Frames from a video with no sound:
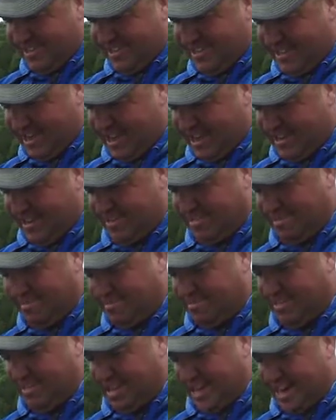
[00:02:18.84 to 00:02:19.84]
That is a
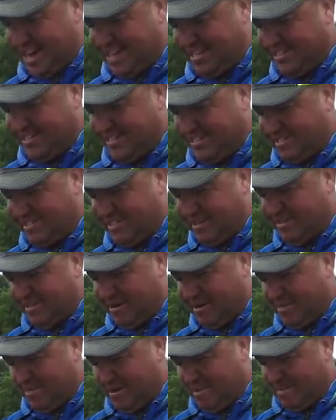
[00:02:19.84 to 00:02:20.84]
blast to see them
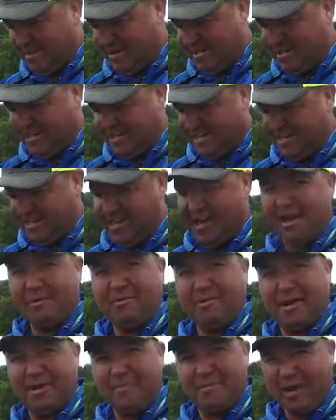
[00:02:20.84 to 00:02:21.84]
come up and just
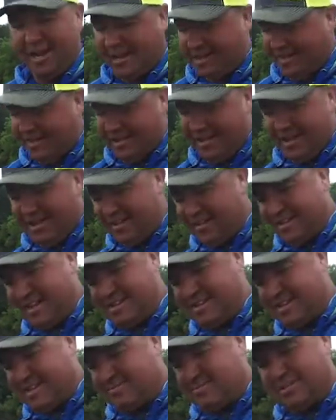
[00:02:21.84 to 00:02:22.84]
gobble that bait. A lot
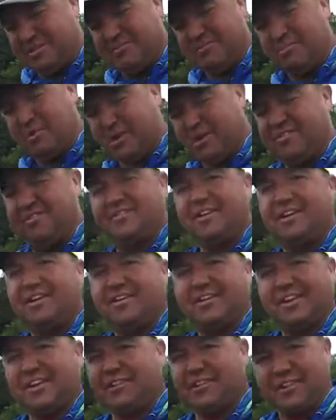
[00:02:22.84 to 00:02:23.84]
of times it's pretty
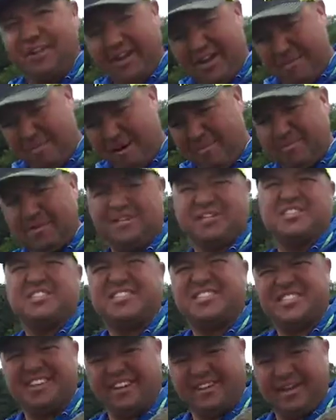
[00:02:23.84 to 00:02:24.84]
subtle, you know, they come up and
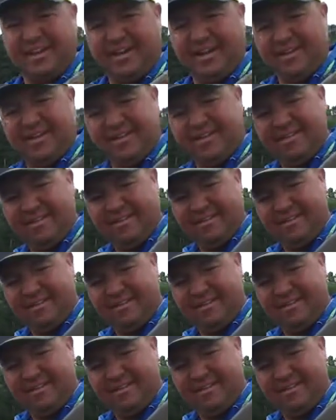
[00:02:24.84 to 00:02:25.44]
just suck it in.